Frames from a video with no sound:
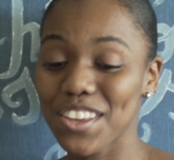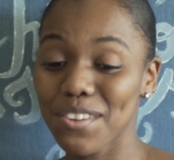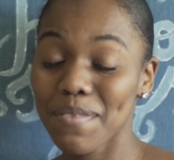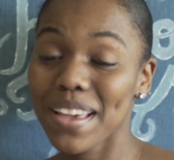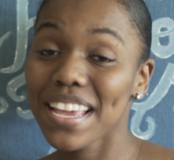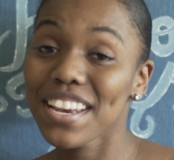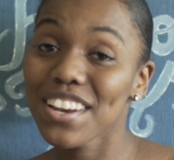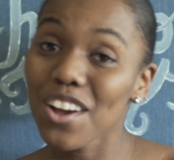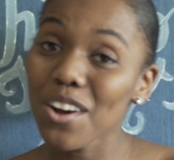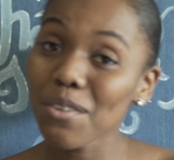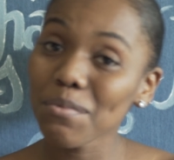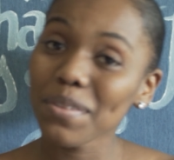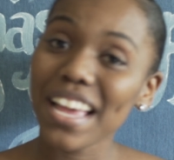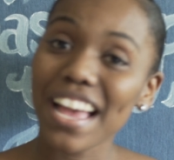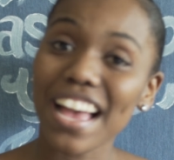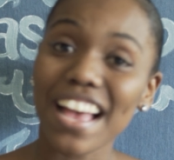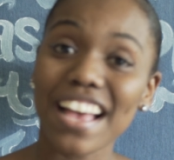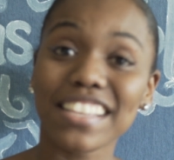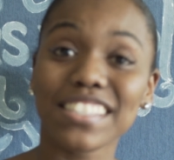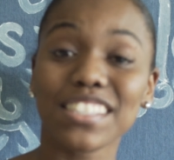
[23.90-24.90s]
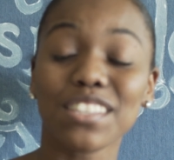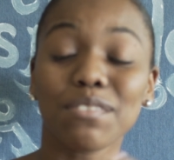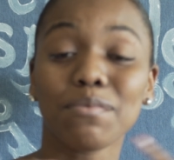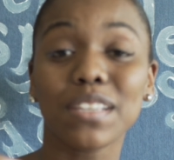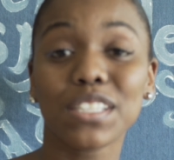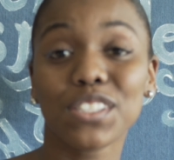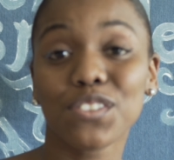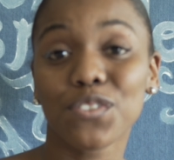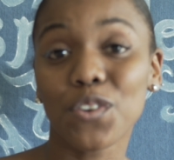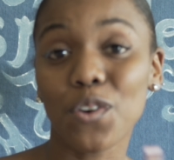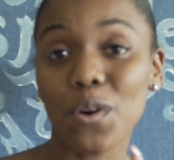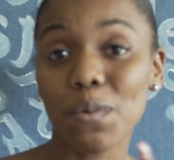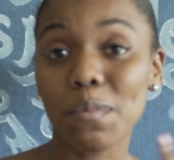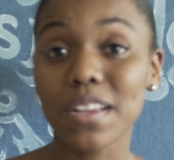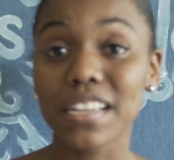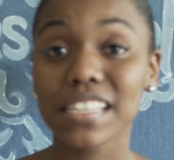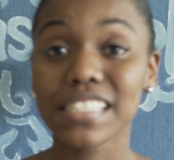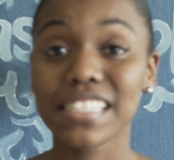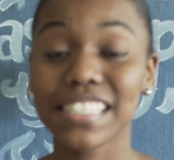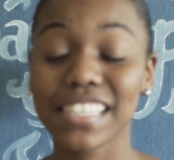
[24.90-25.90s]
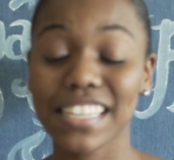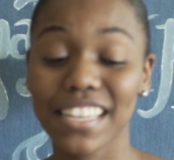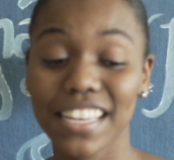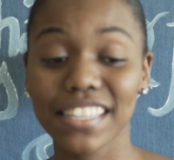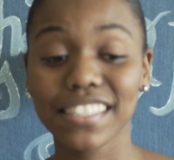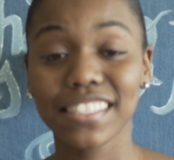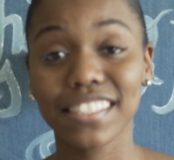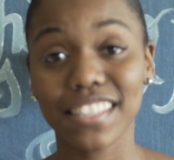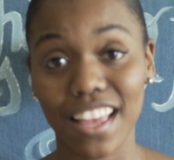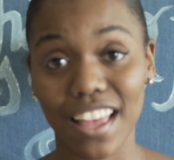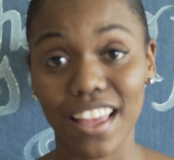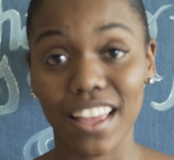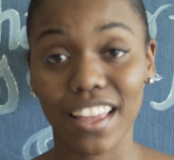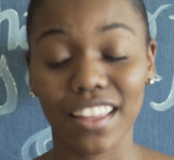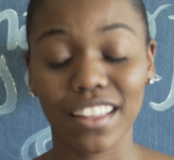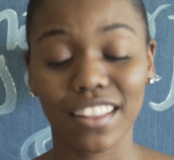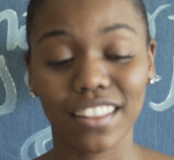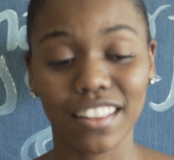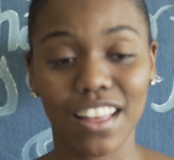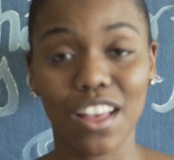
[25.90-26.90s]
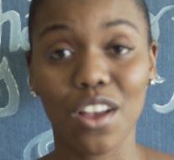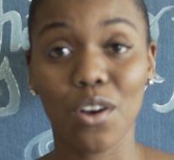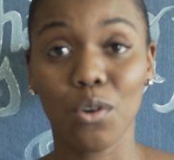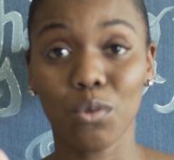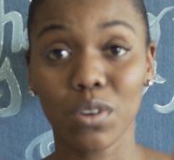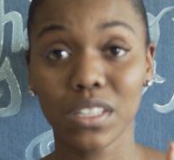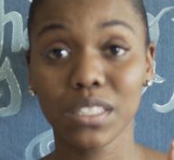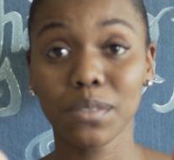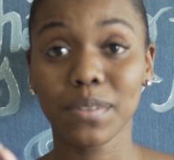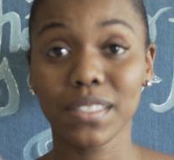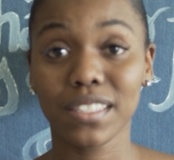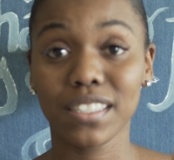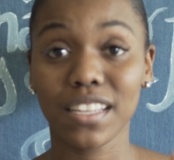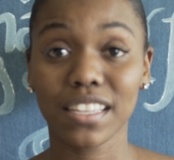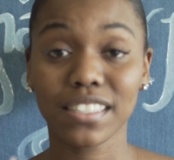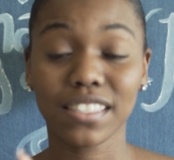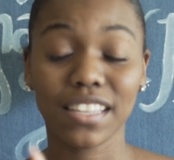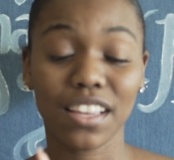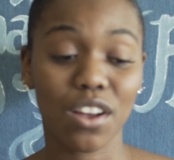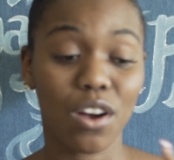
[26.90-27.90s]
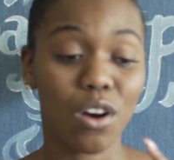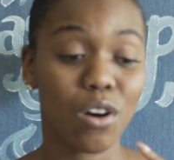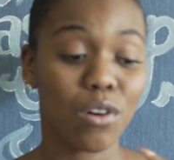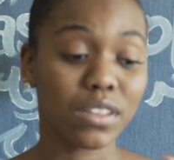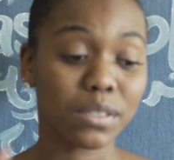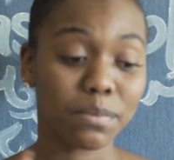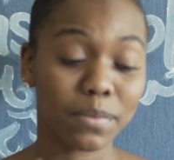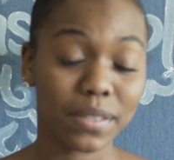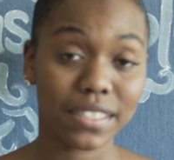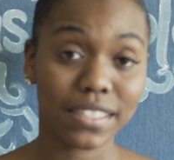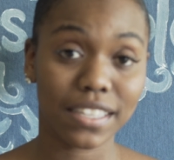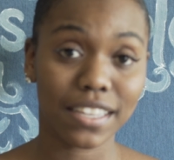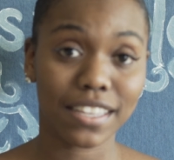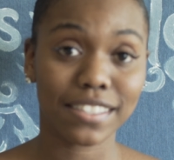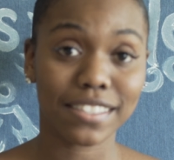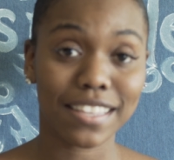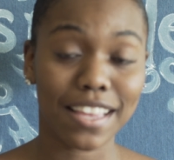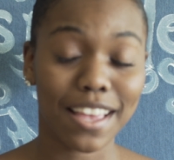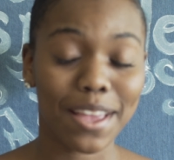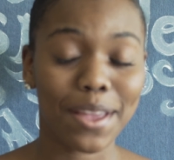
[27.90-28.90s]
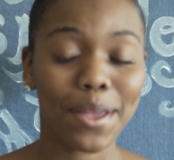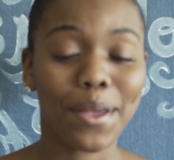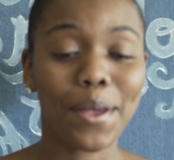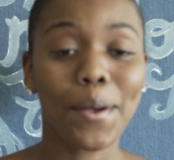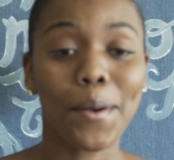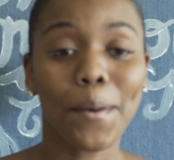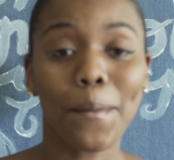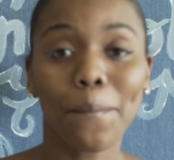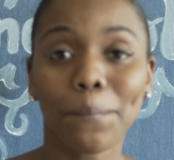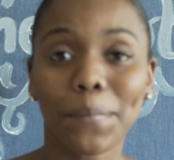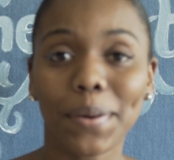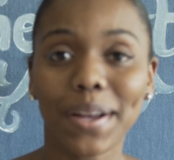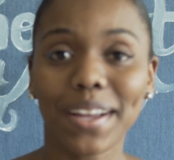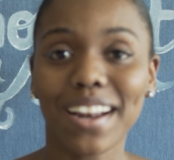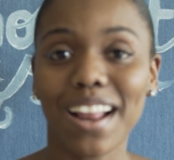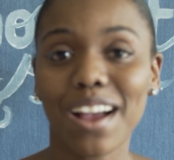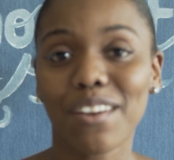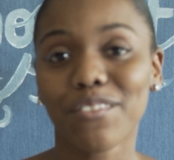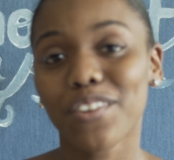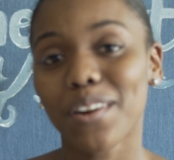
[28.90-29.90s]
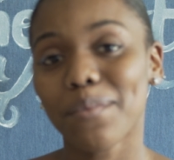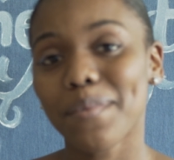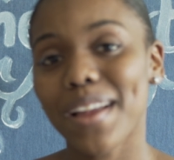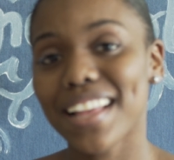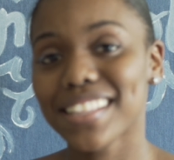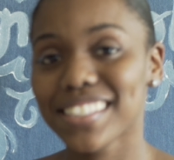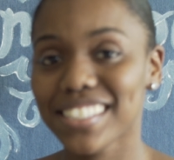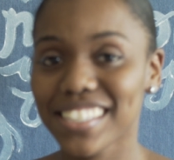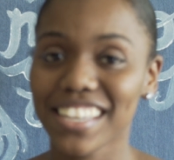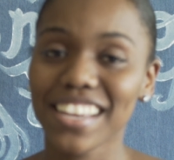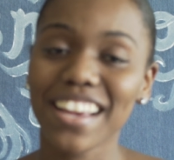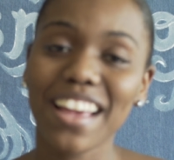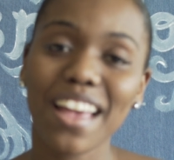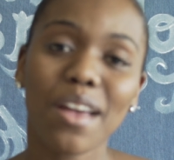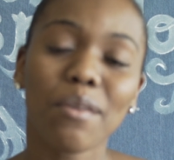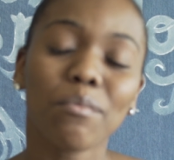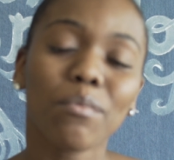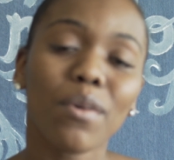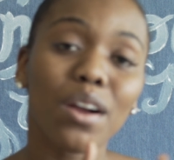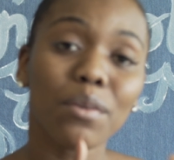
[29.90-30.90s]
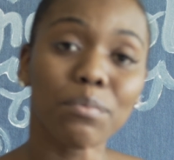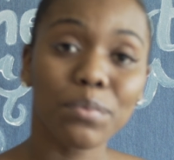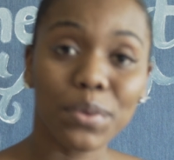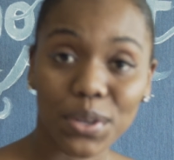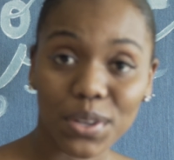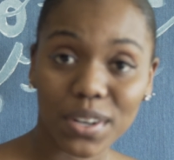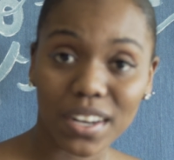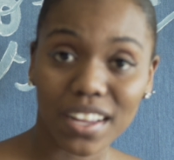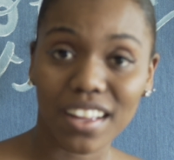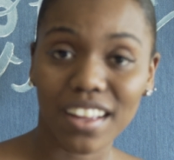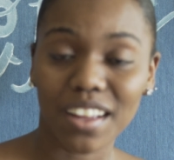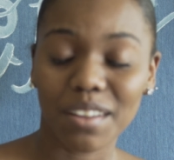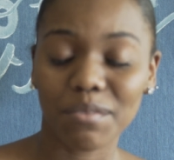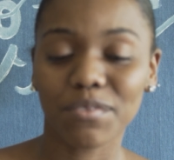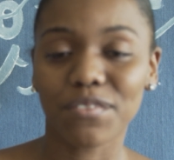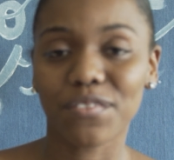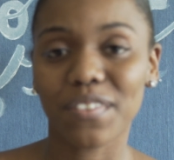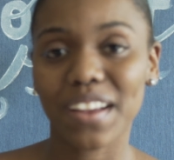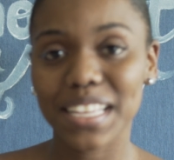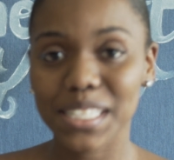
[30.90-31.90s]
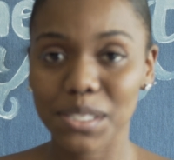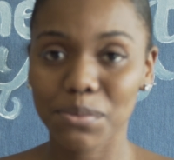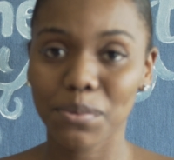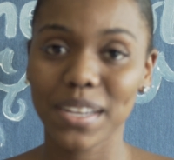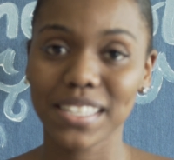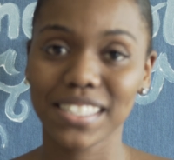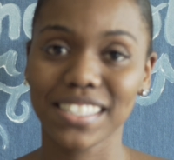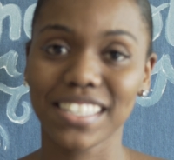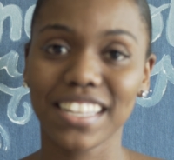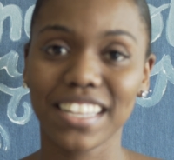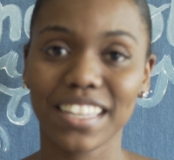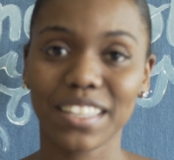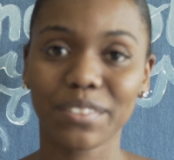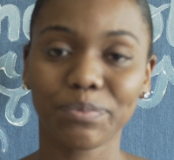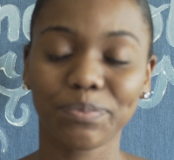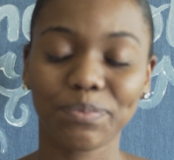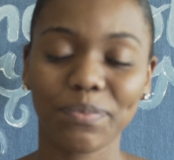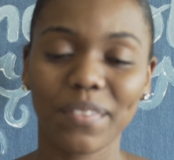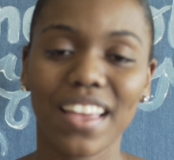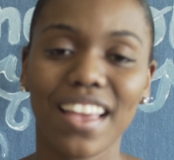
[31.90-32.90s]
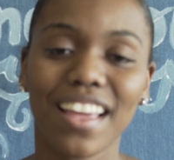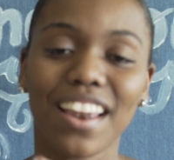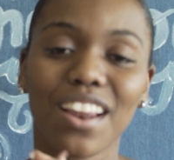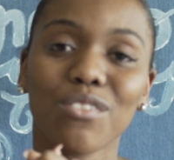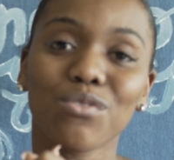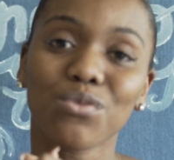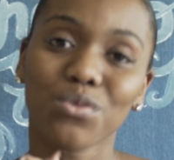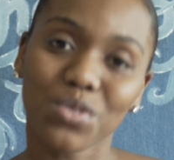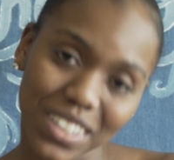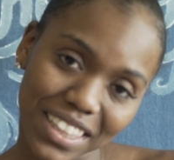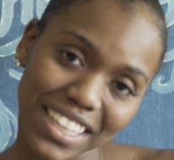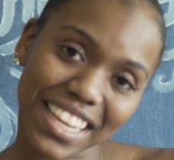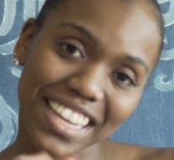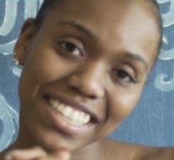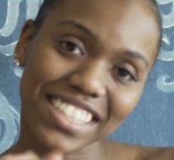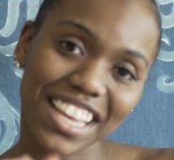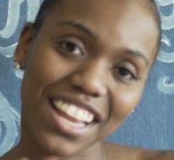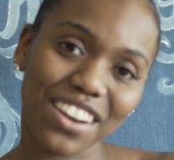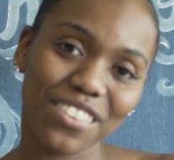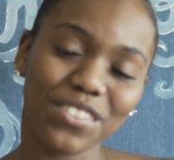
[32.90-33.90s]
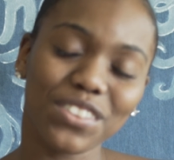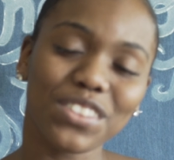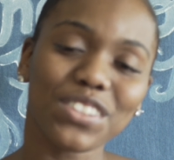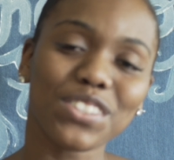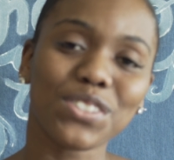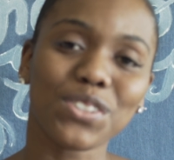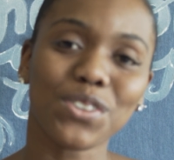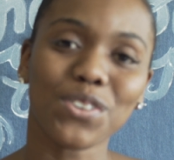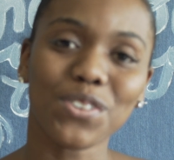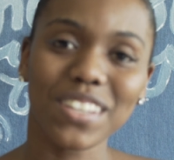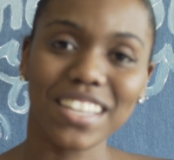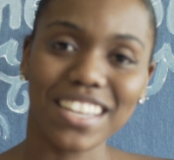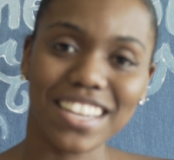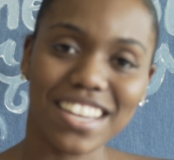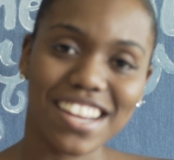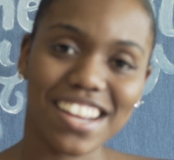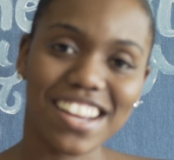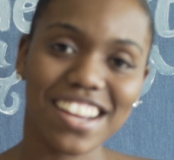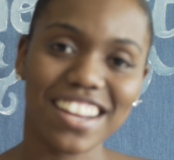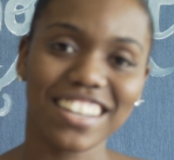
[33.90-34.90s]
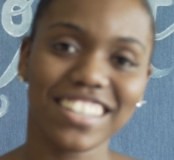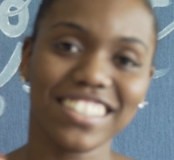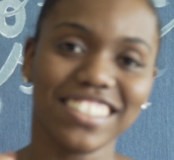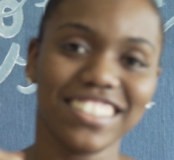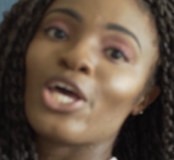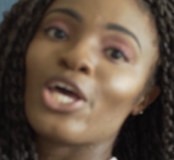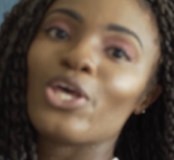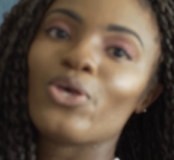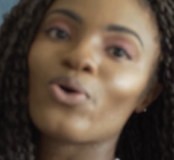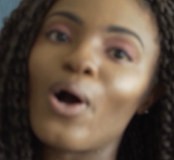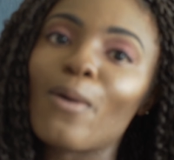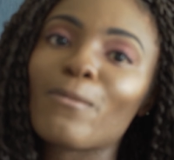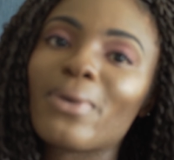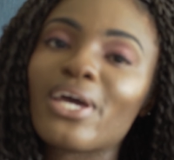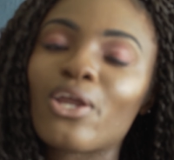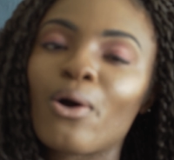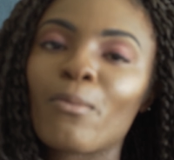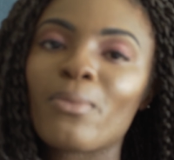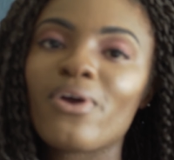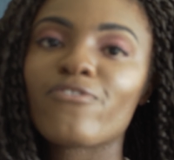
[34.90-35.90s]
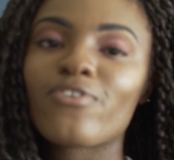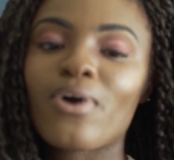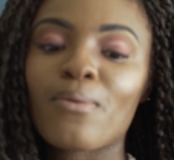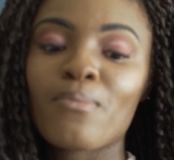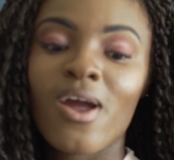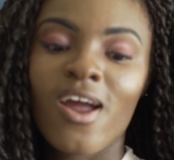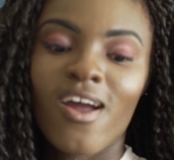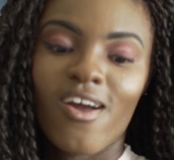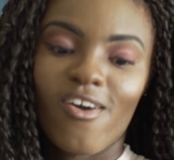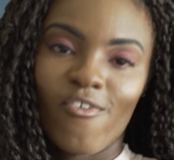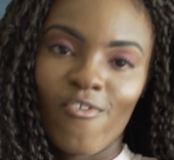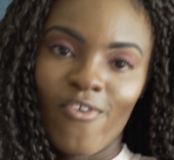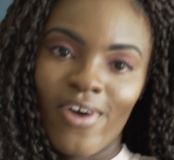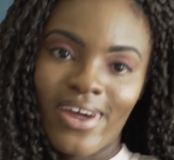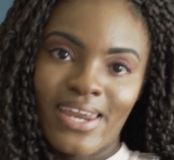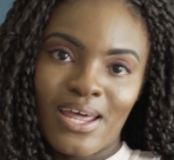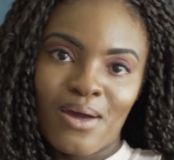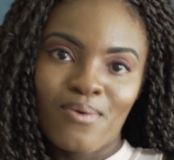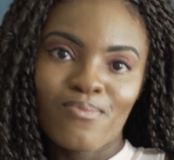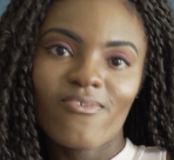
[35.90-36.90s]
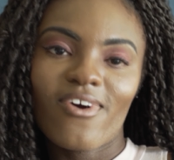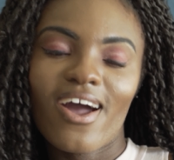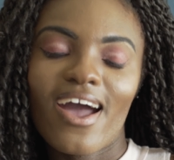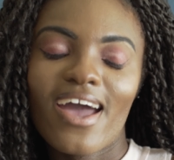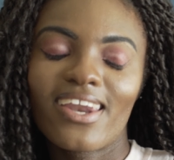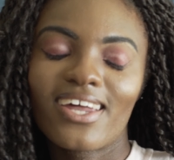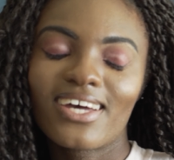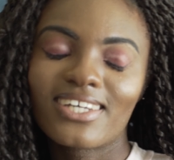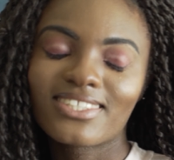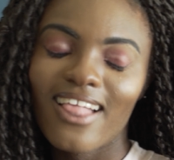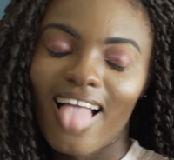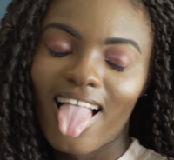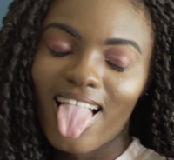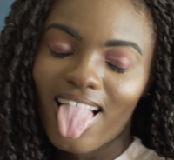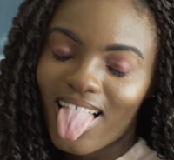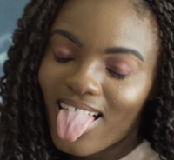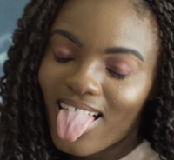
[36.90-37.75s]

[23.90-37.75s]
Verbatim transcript: year. You may know me as the Miss Former CSA. Once Miss CSA? Always Miss CSA. But I'm from Antigua and Barbuda. I'm vice president and I'm really excited for the school year. Y'all may know me from Rhythm Riders.